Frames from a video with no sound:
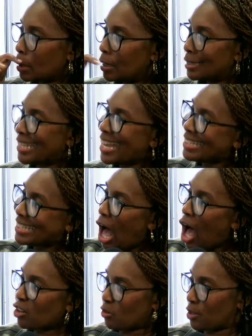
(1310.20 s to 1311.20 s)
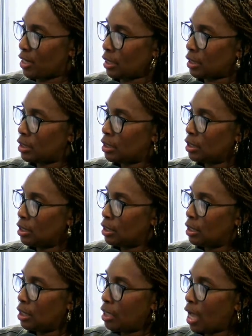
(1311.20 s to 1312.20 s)
that doctrine.
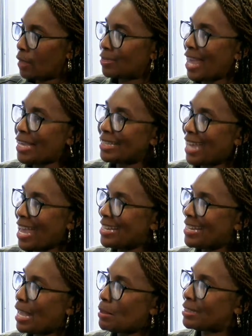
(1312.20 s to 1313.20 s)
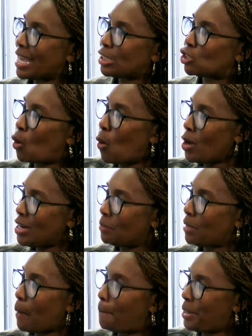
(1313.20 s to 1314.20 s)
They scorn him,
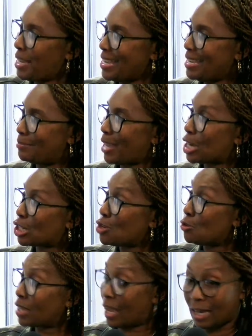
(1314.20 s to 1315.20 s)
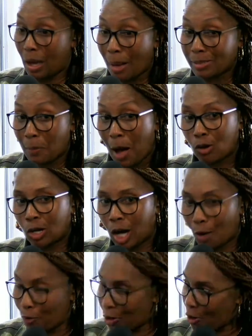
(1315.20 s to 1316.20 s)
they beat him, they accuse, and I'm talking about
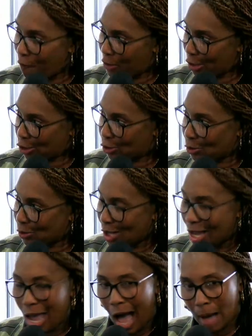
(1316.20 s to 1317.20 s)
governor officials. Right.